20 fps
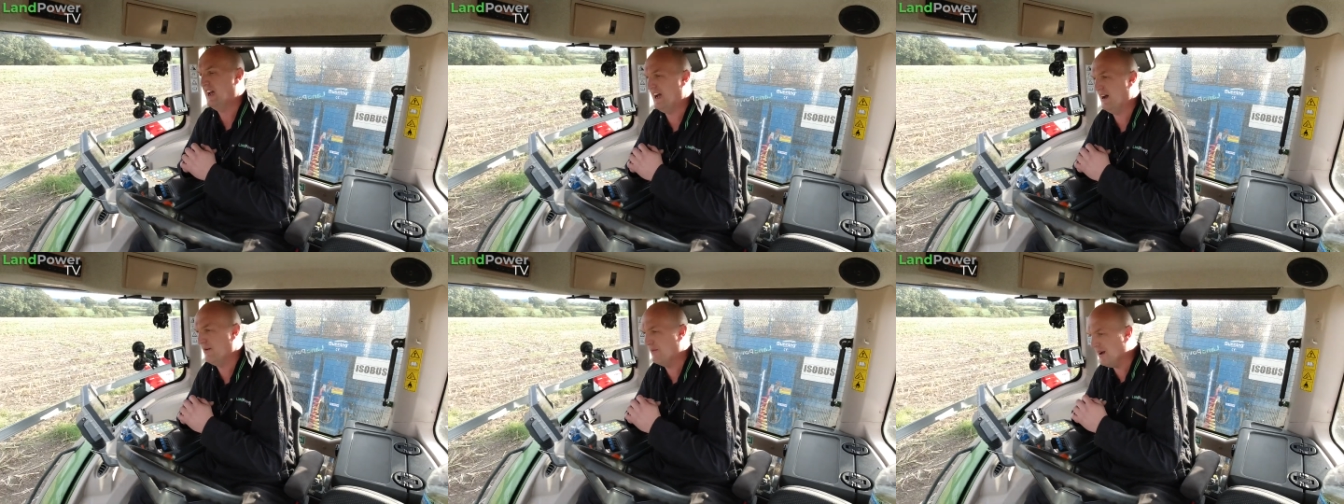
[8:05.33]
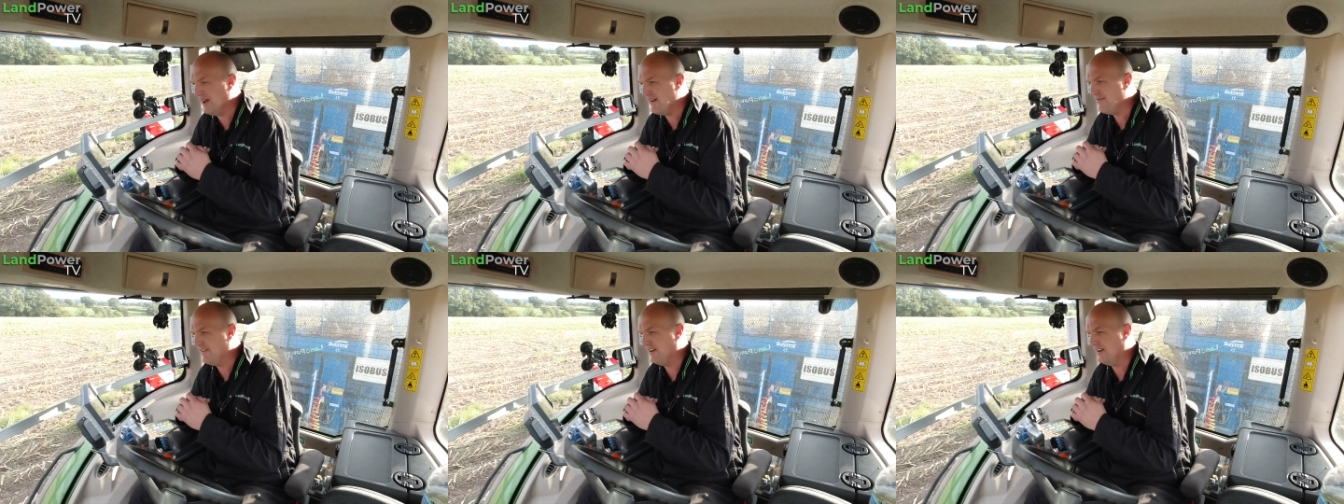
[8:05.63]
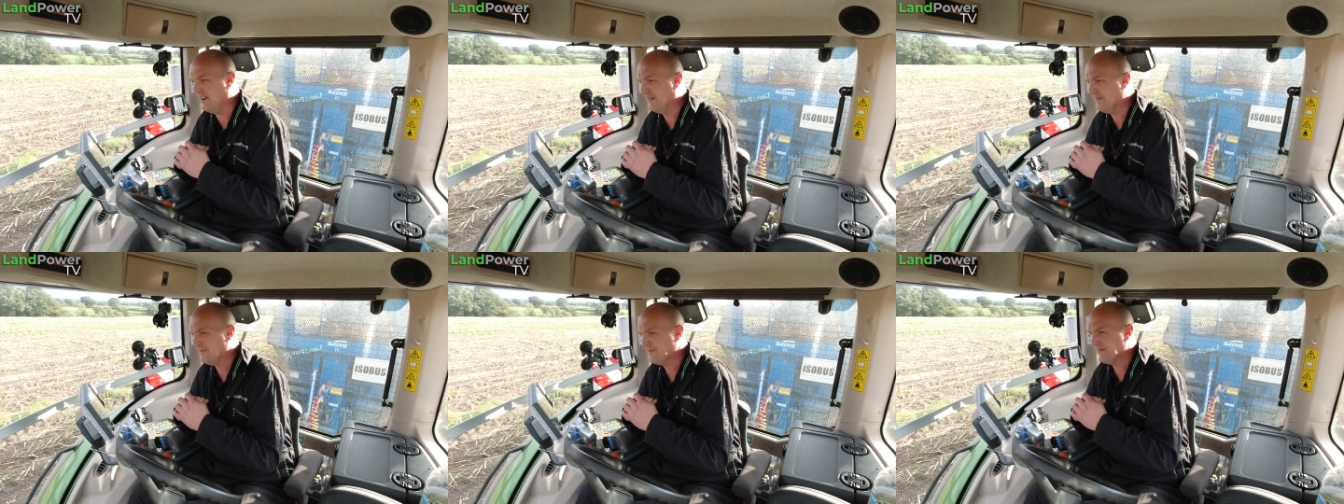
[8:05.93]

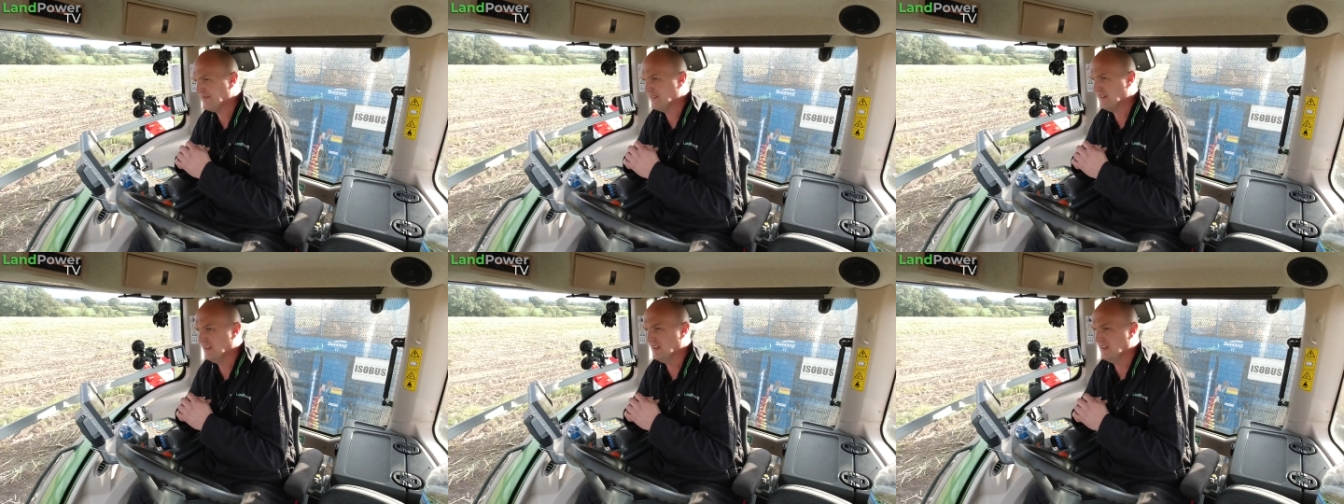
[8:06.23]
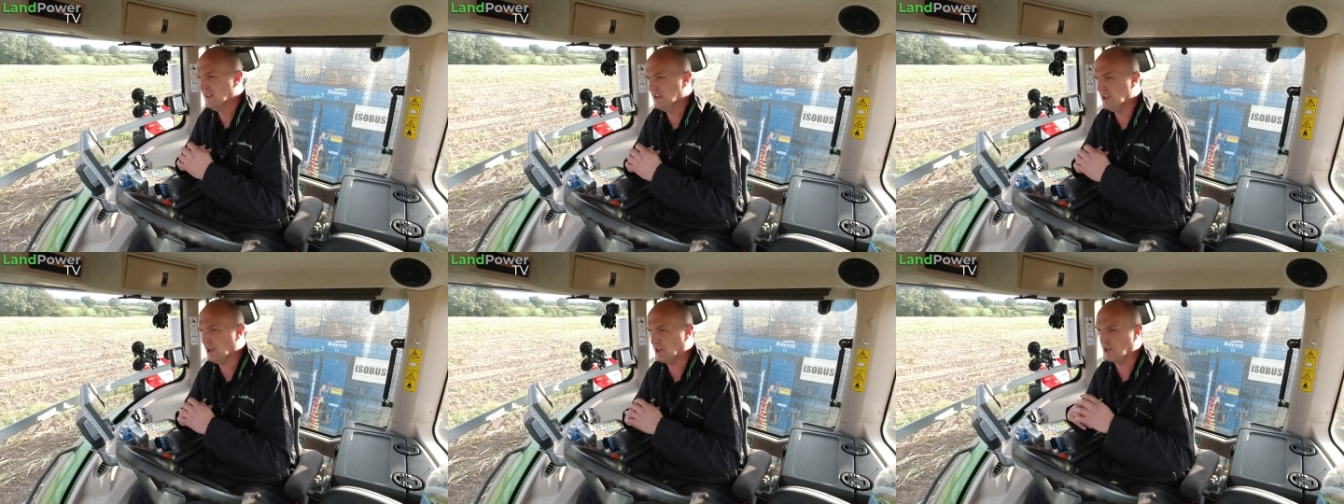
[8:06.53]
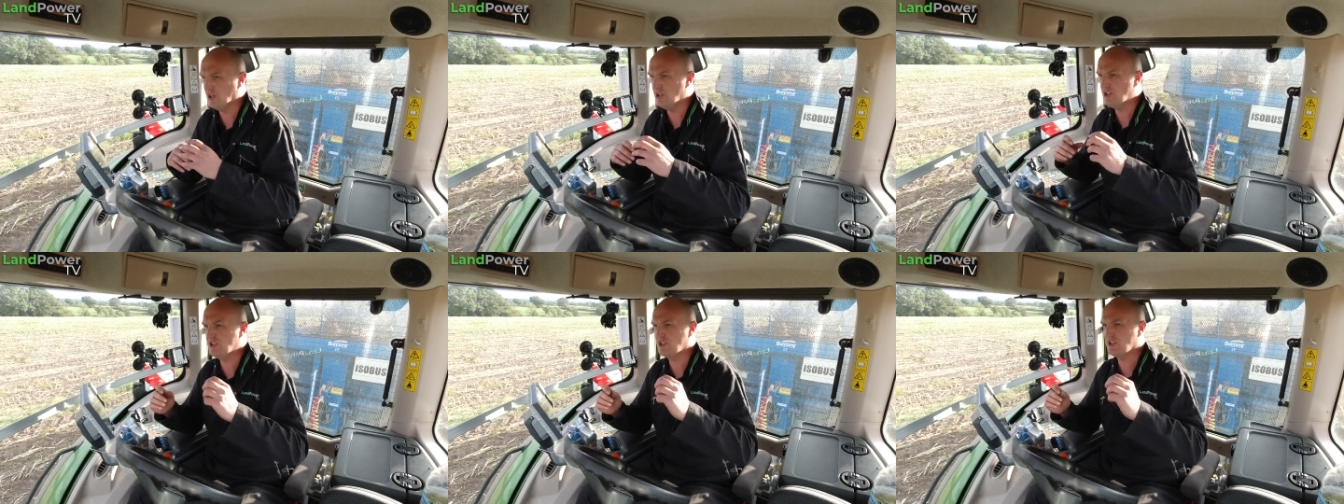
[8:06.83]
However, you
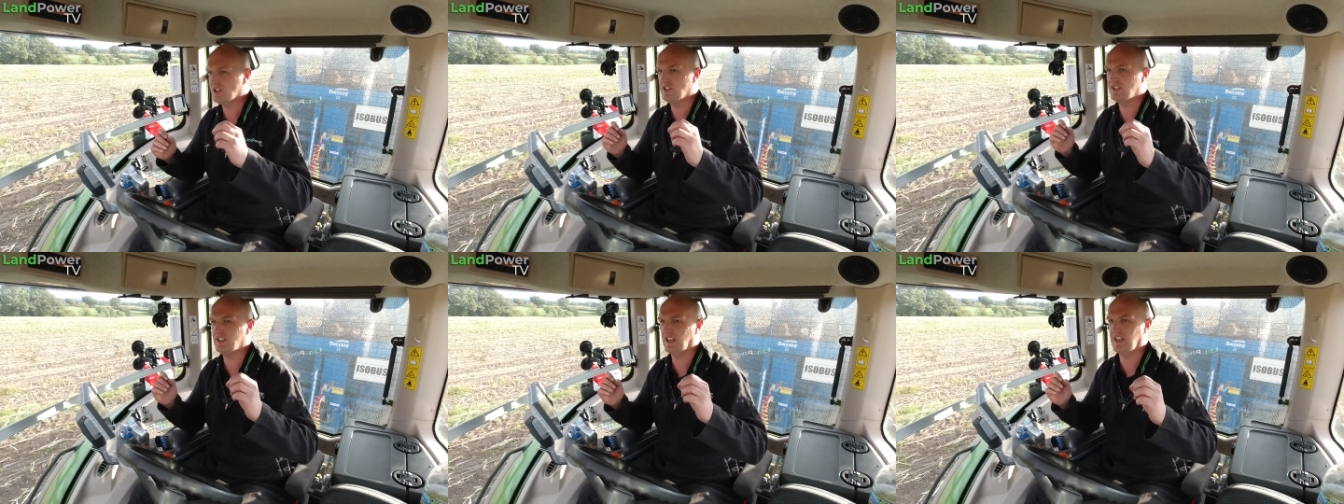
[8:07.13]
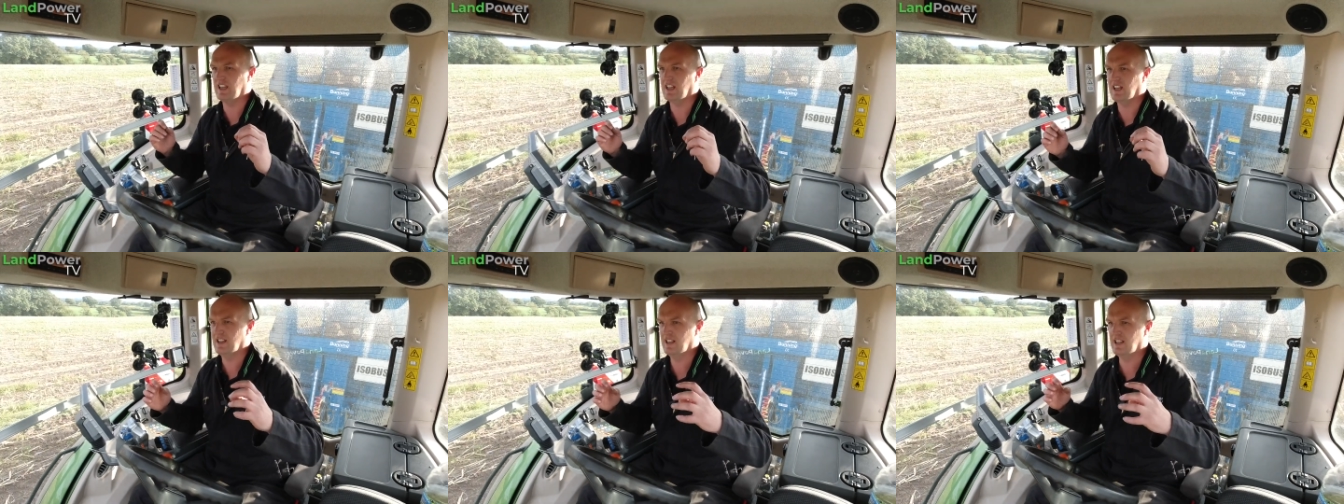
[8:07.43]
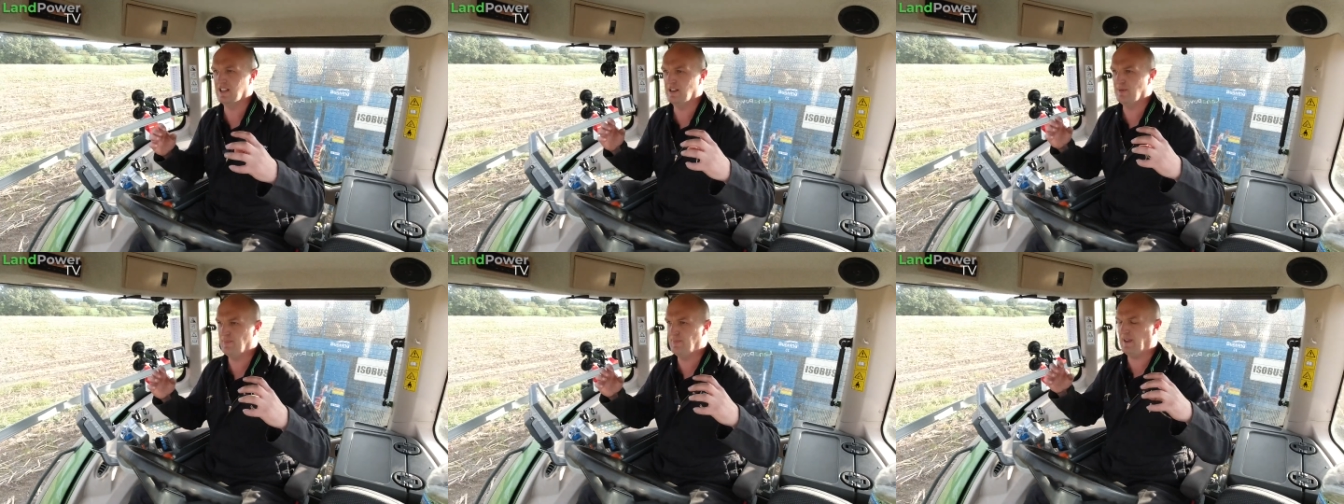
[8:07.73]
could just see a
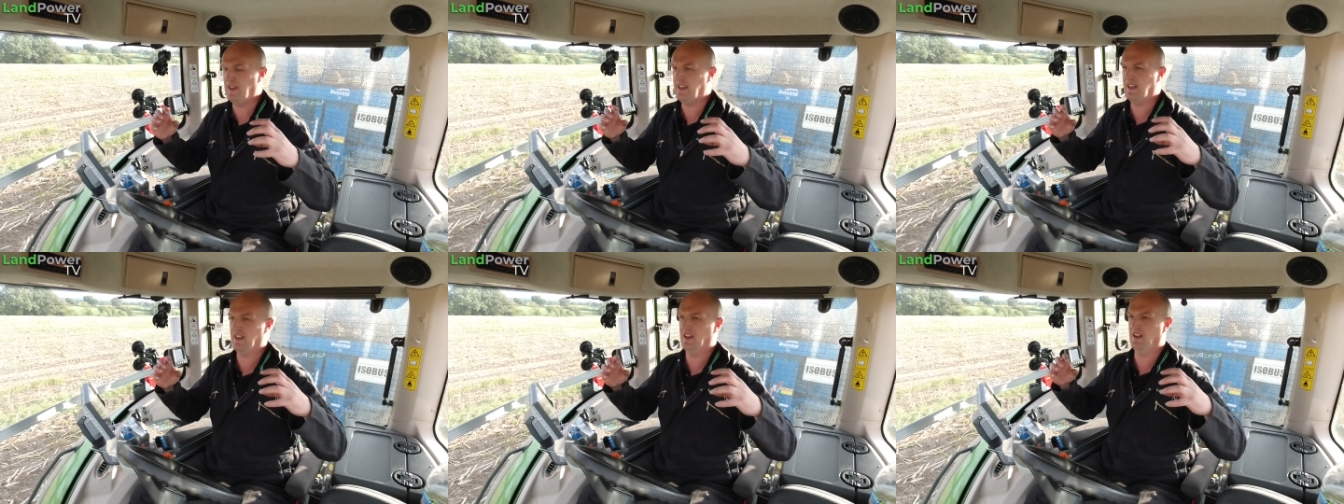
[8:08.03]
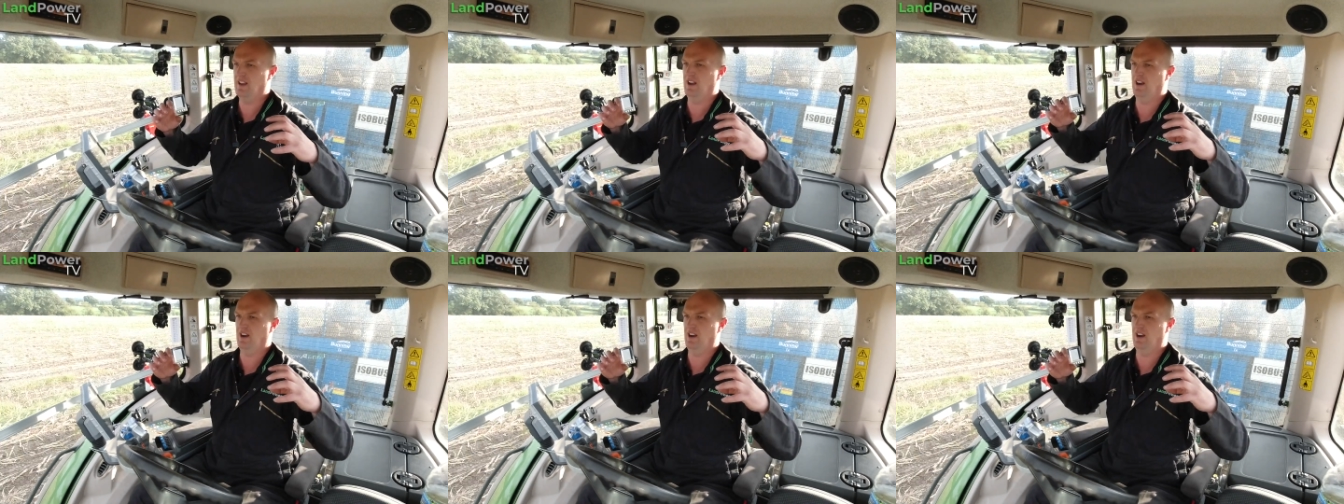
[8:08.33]
little bit